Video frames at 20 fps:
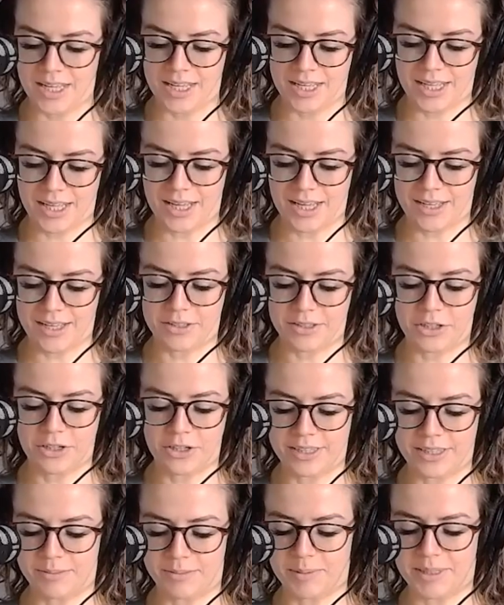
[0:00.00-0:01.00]
Yeah, you
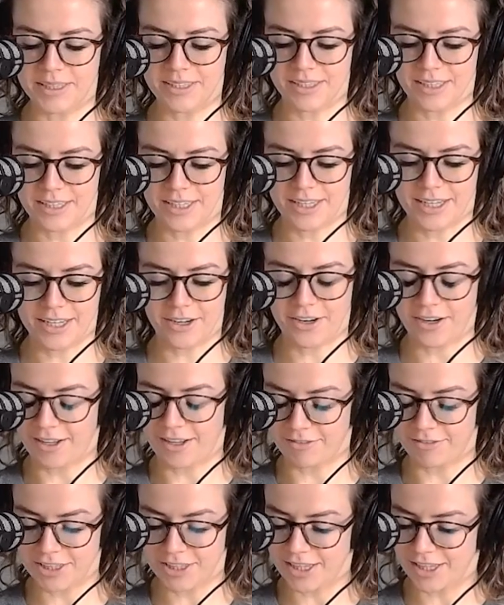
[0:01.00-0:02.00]
guys basically hit on
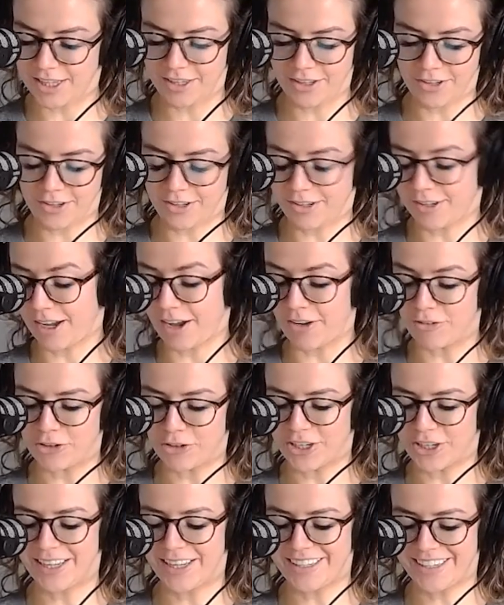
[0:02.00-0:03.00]
everything. You
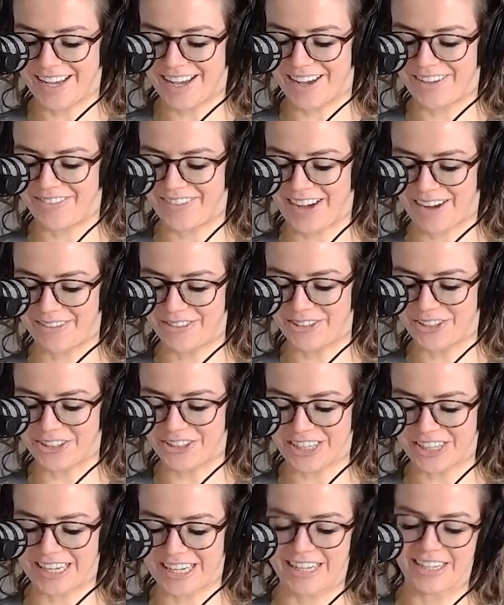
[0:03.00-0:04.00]
covered it. I was
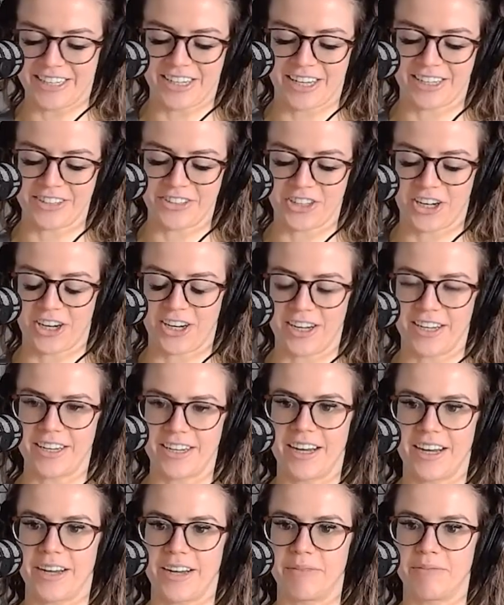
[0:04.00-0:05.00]
just going to touch
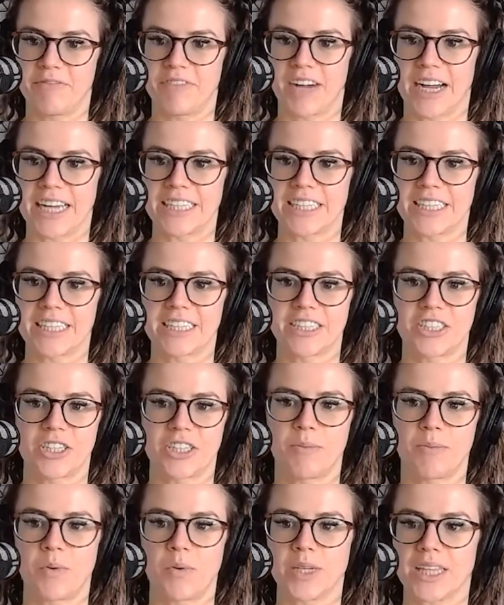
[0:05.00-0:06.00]
on finding a
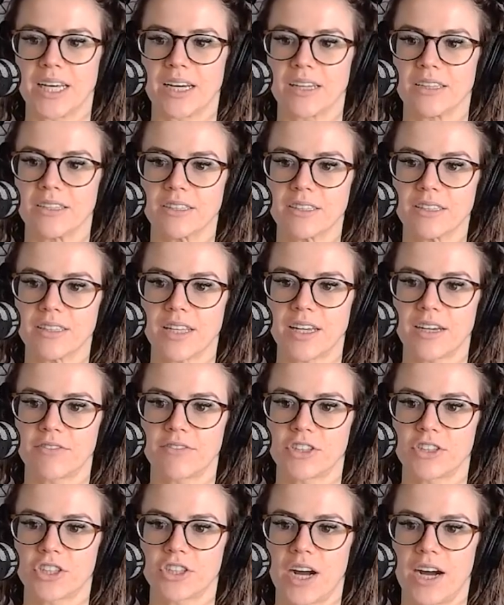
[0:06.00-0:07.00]
gym and what that looks like
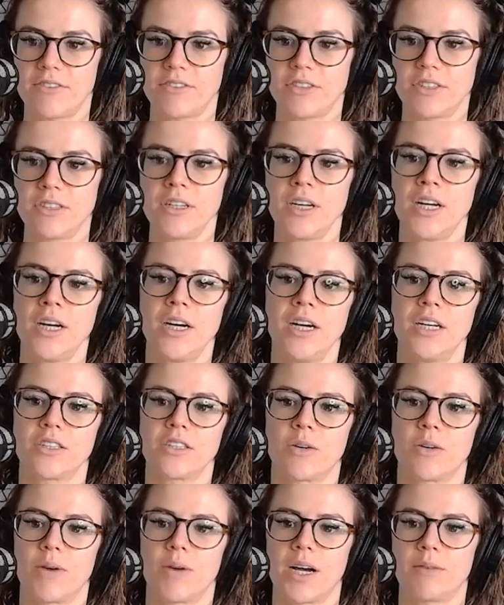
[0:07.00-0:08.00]
for travel.
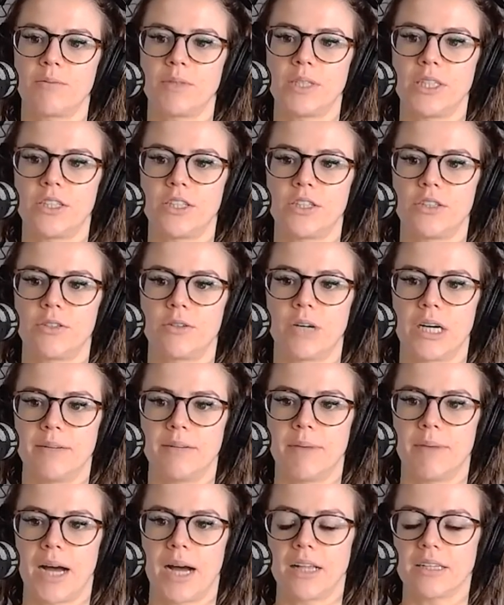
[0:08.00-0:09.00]
So what we do,
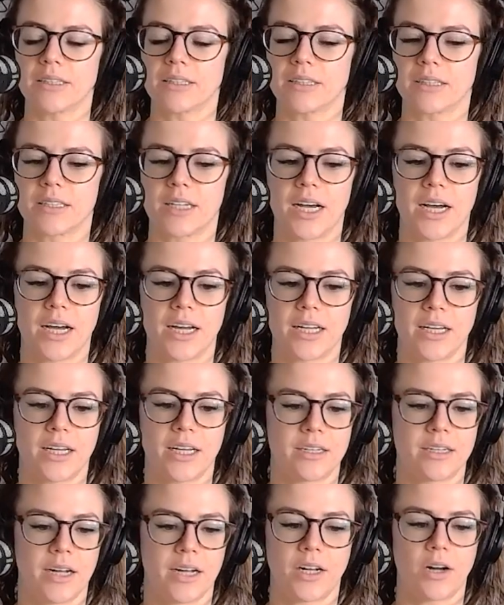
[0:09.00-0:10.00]
Alex and
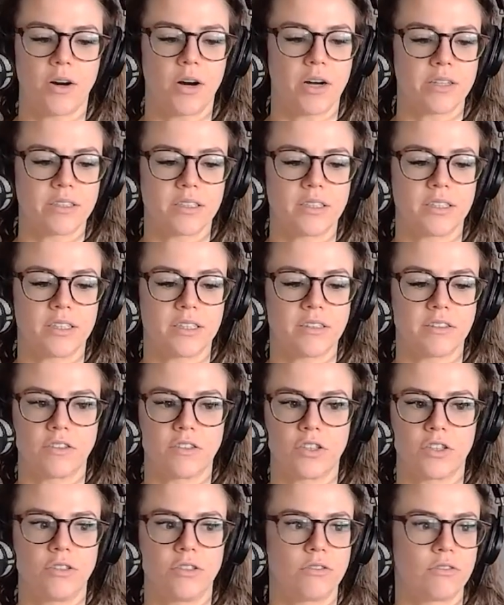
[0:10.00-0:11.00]
I know Austin does this
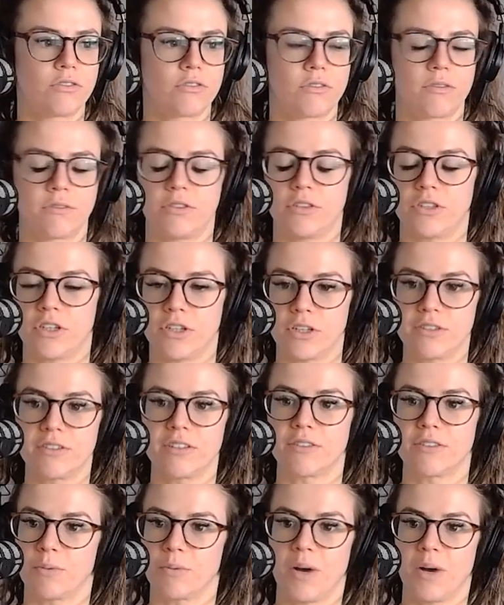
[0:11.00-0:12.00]
too, does
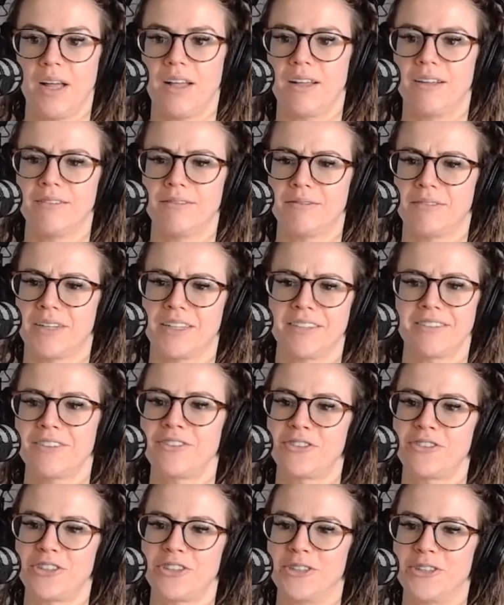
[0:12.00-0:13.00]

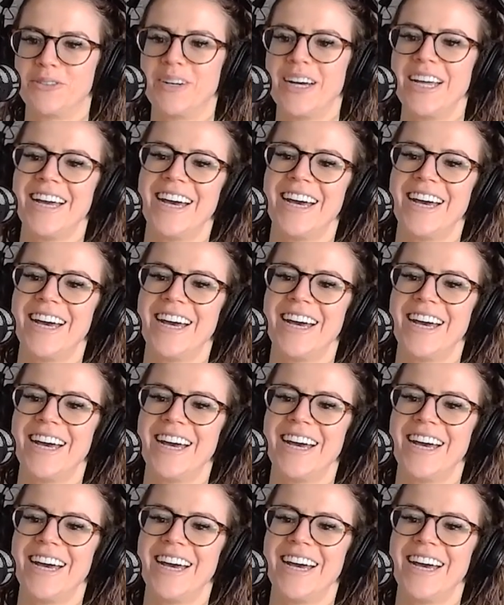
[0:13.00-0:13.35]
this too,